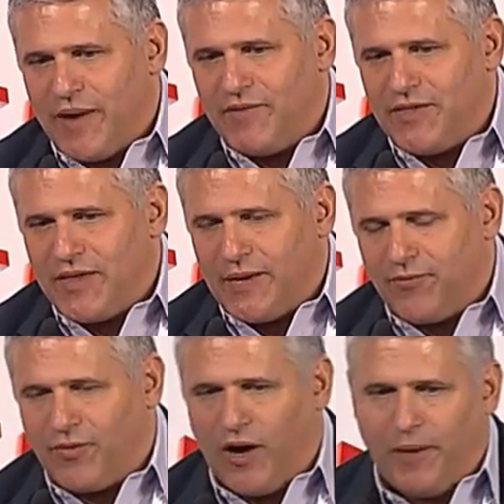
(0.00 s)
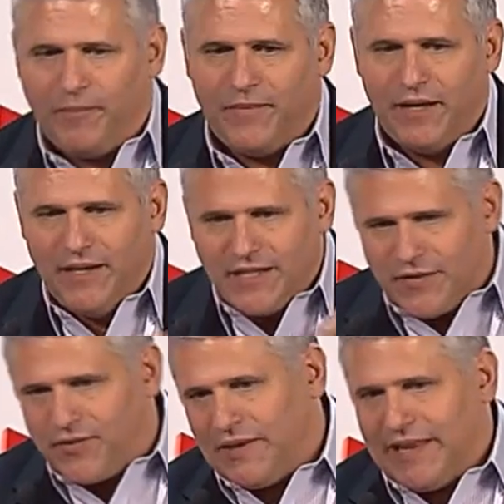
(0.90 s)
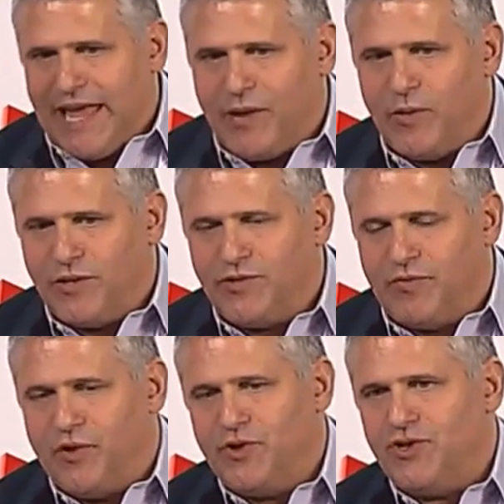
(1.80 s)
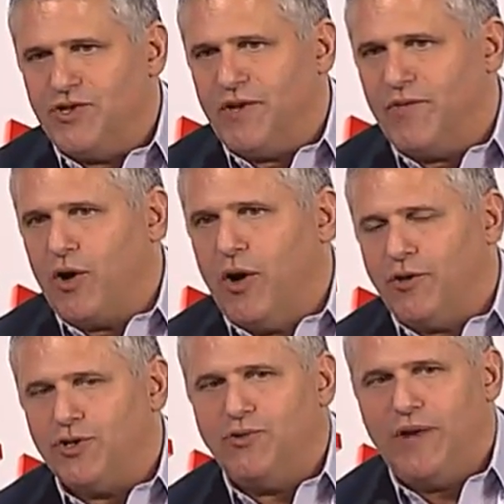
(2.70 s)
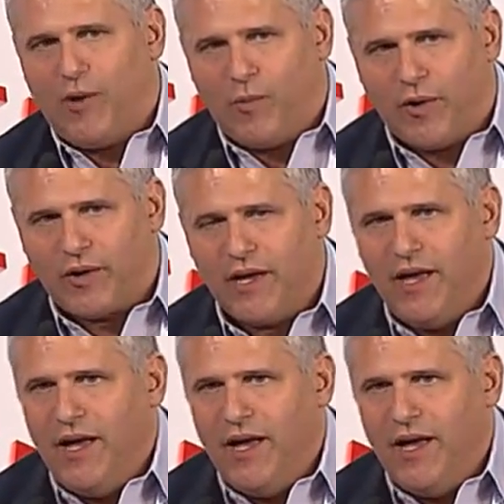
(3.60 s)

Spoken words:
everything from different languaged versions of the Cartoon Network